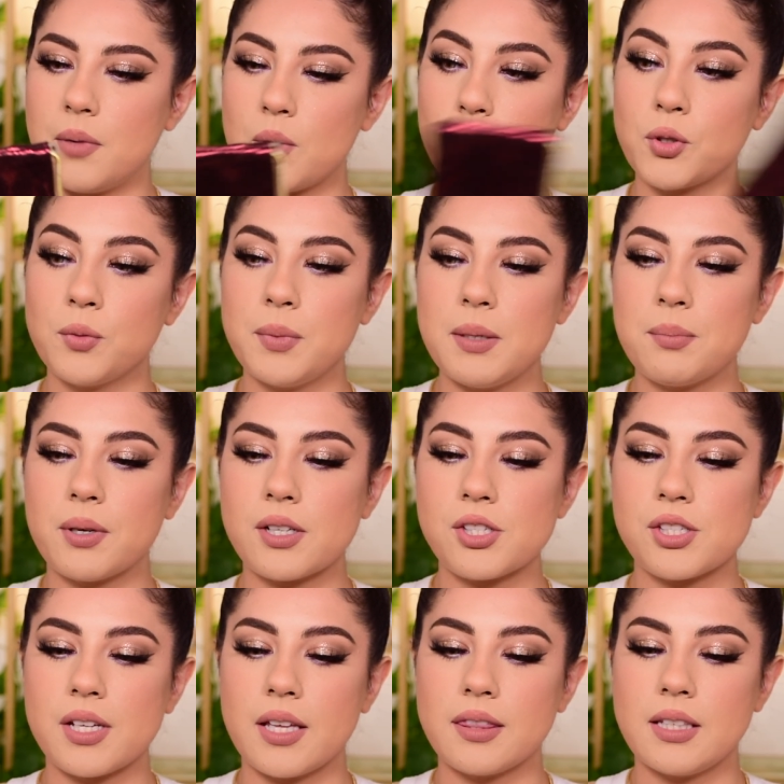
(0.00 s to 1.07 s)
Ruby brush
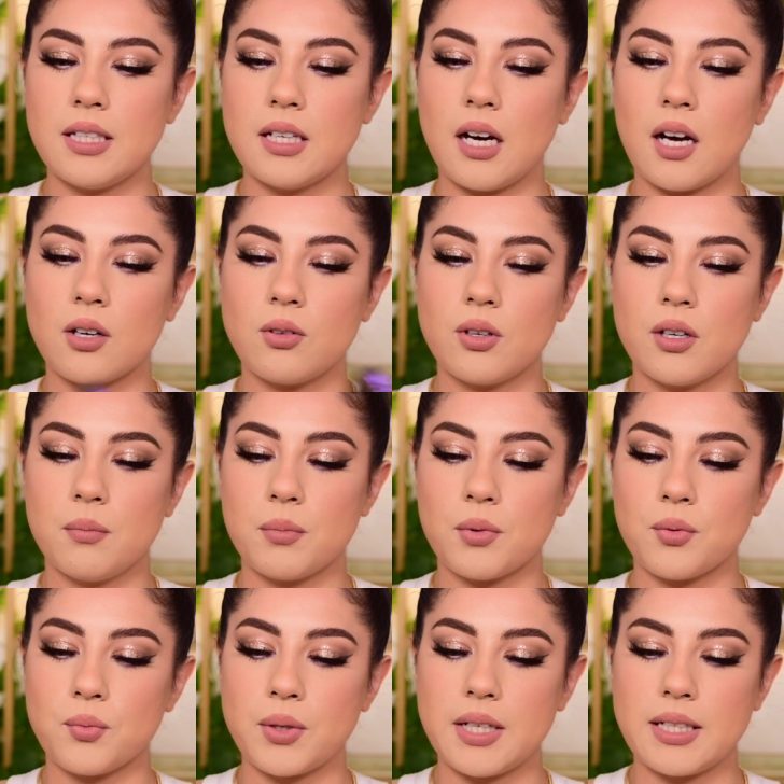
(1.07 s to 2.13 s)
set, the
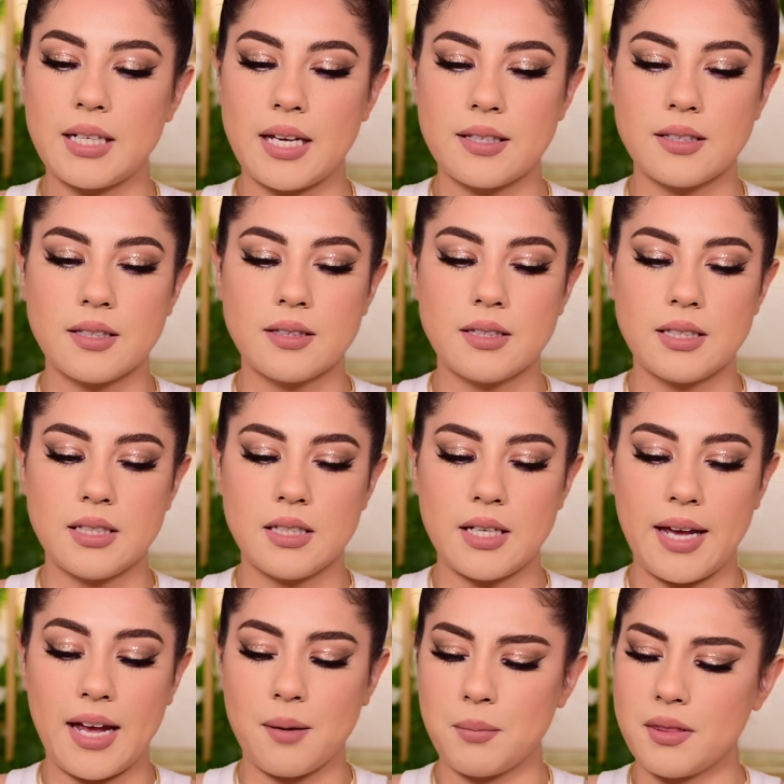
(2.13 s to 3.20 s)
Aquamarine, and then the
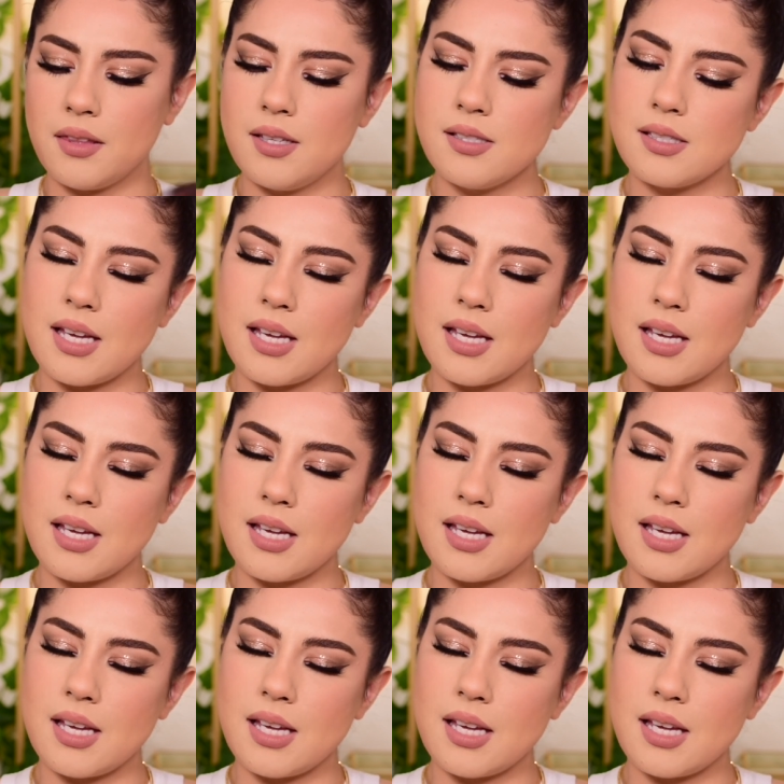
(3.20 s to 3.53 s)
Amethyst.